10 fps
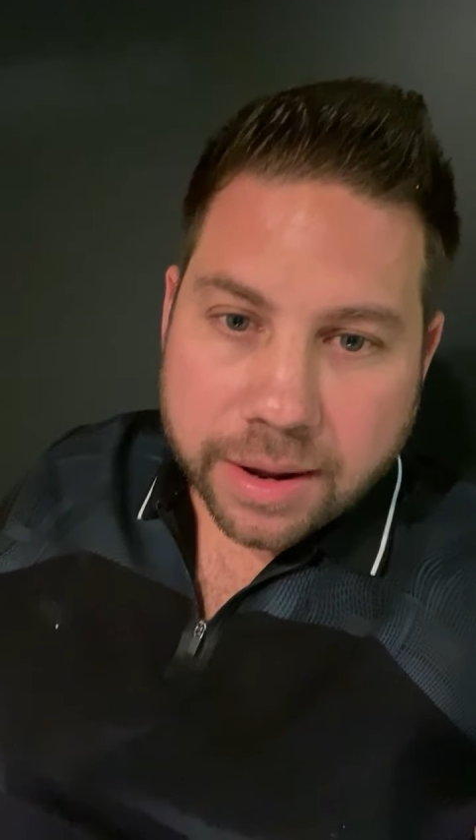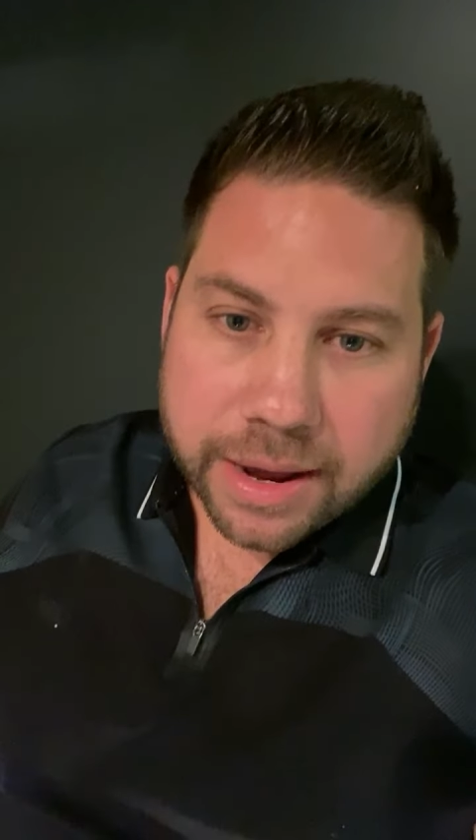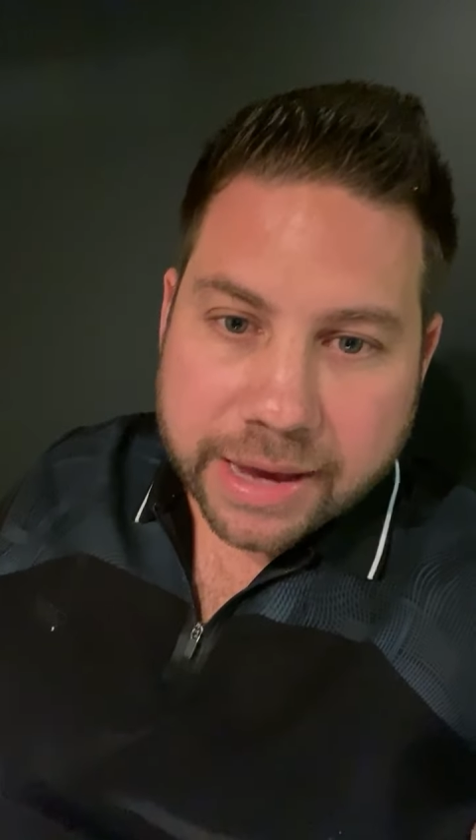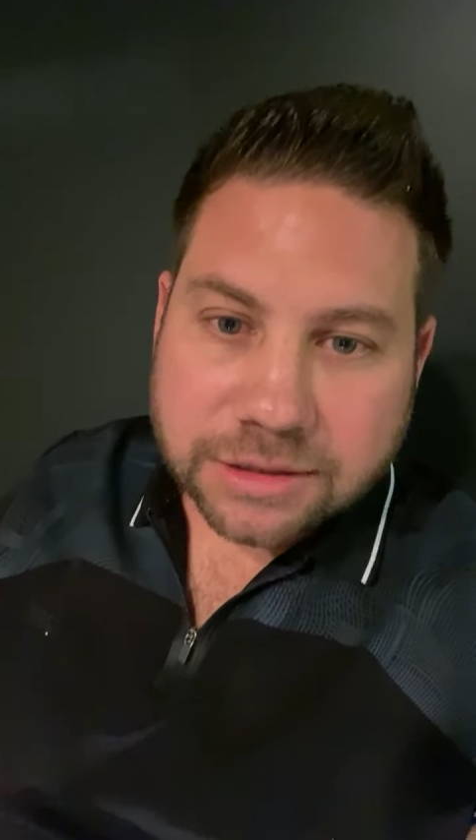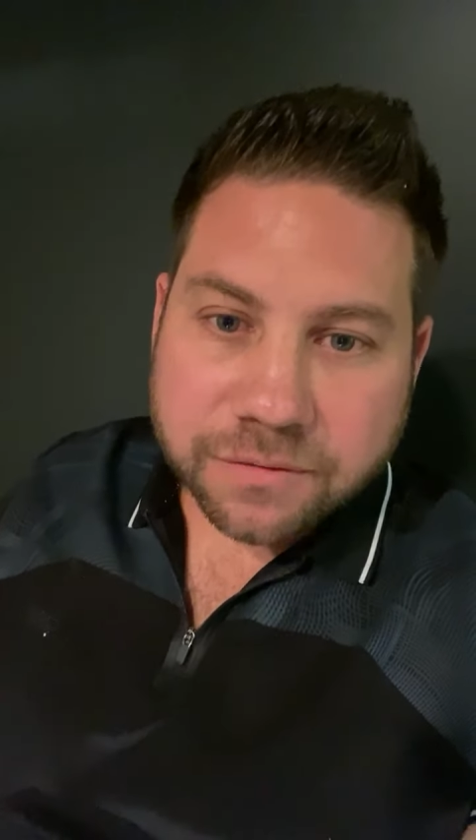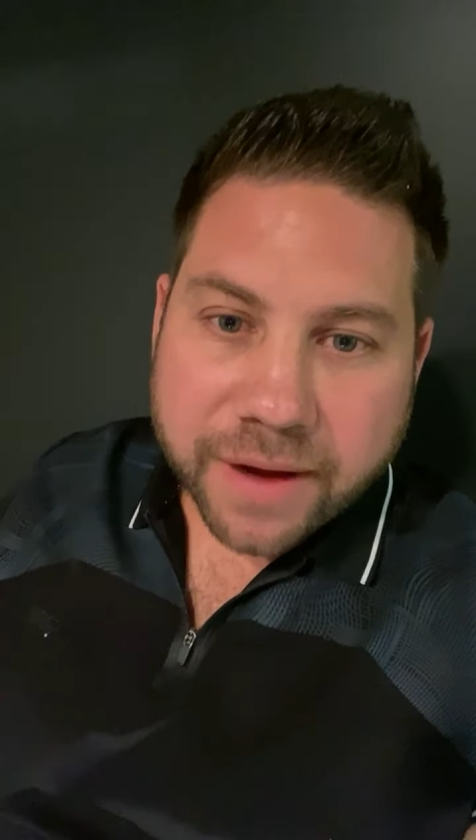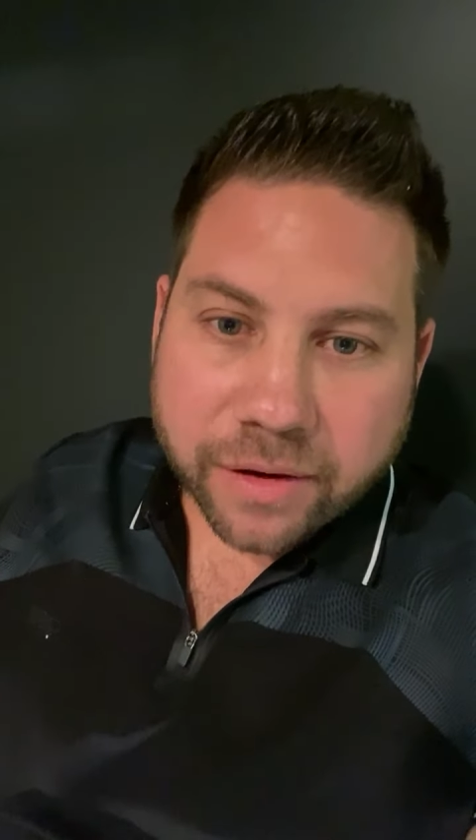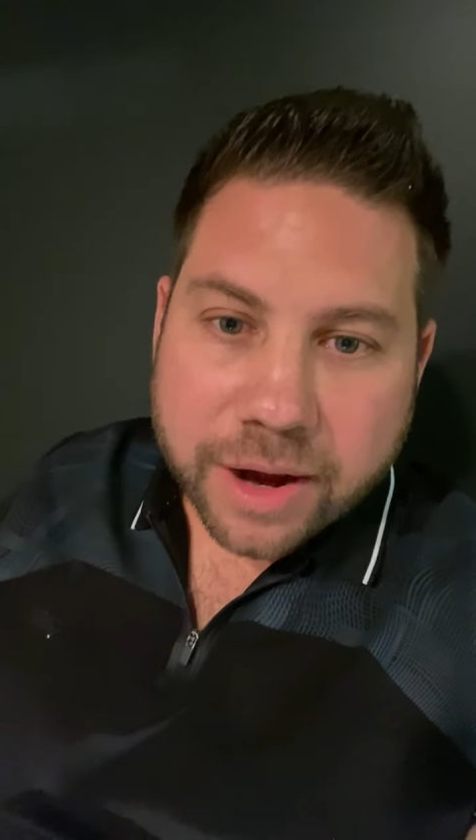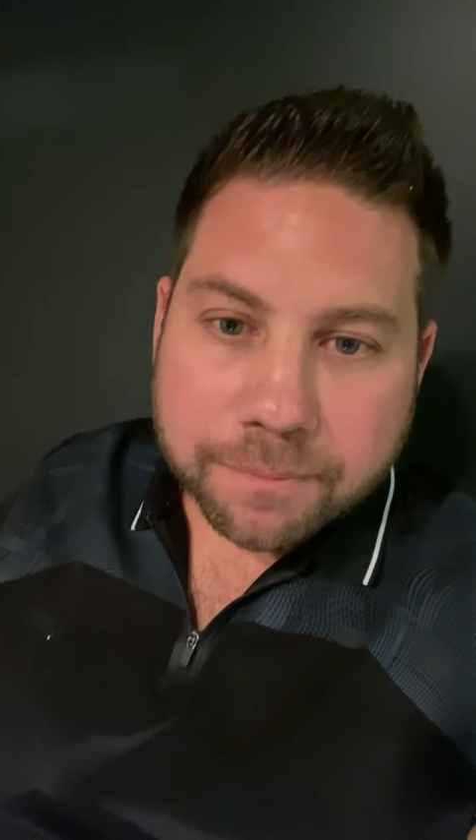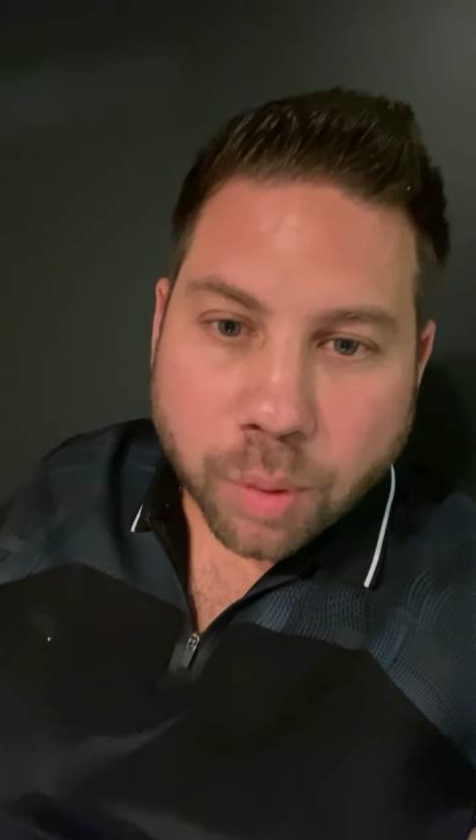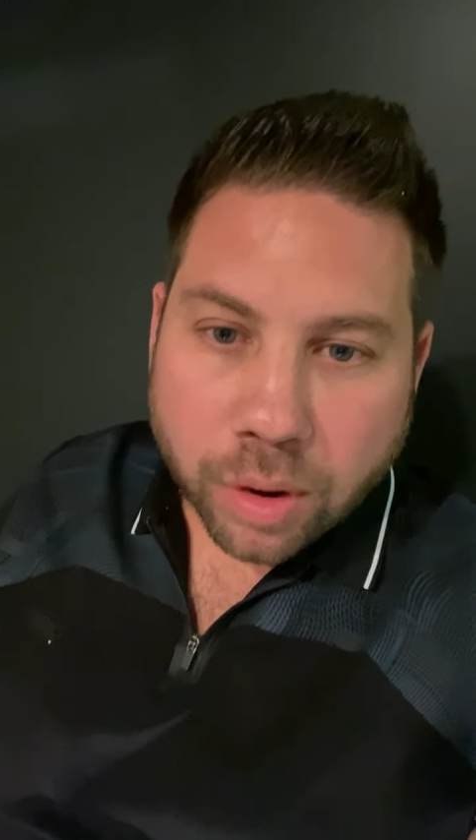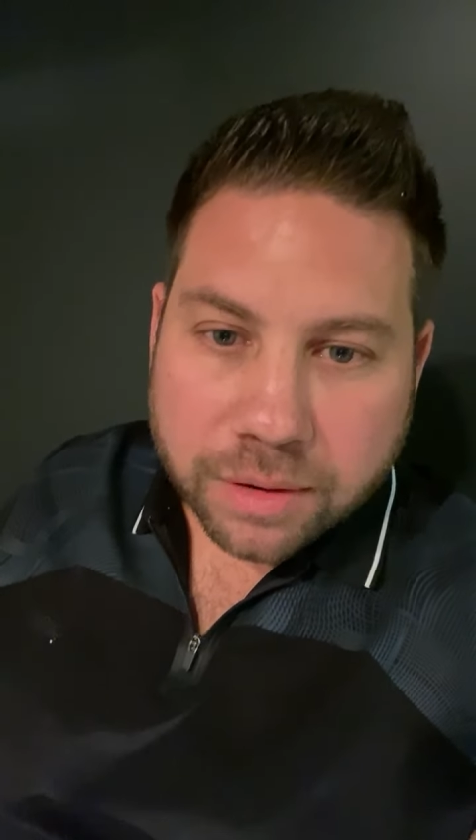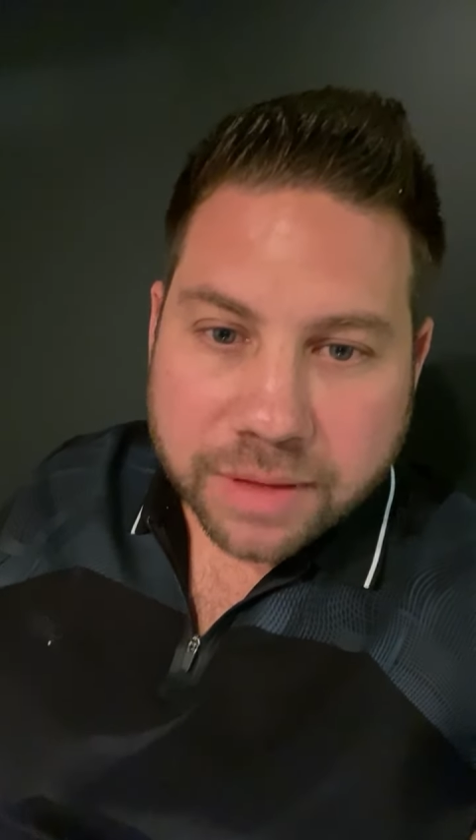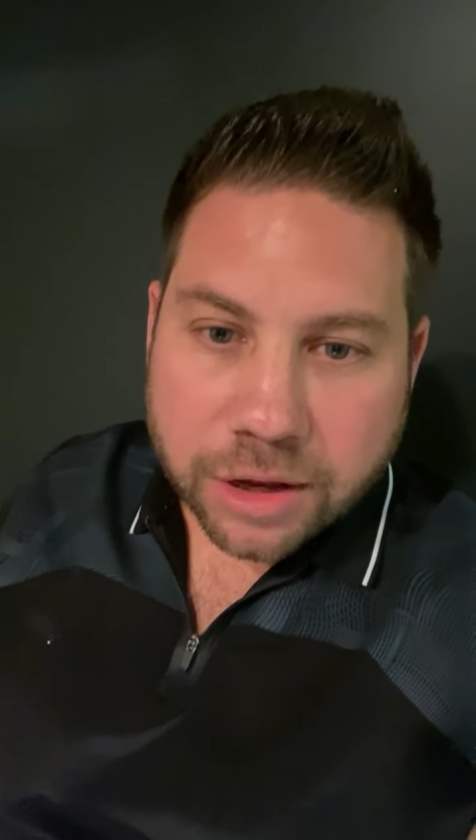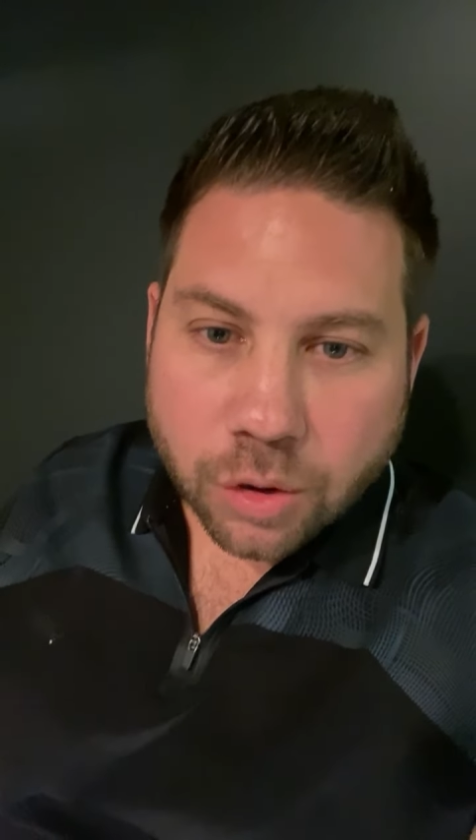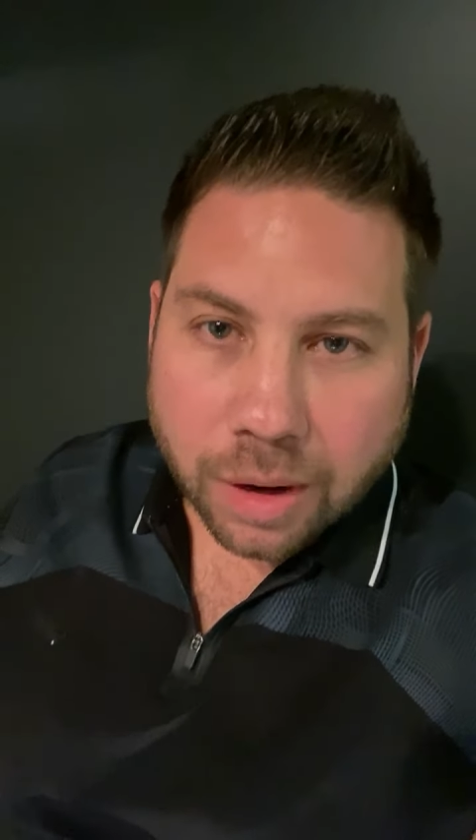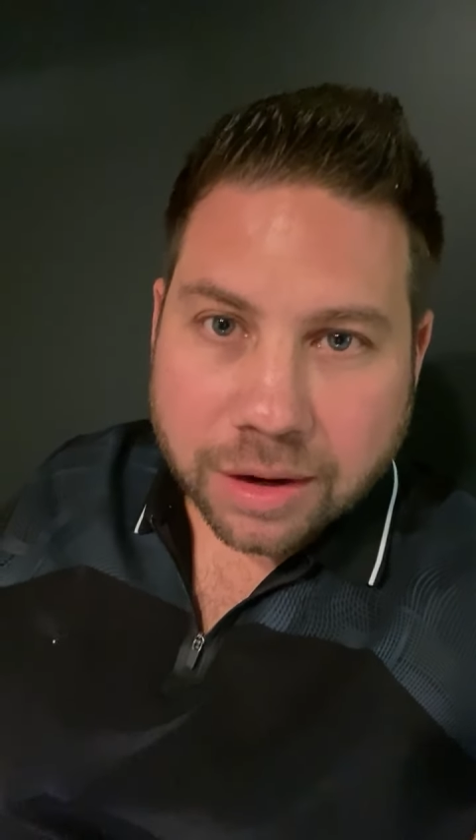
It's very important that you are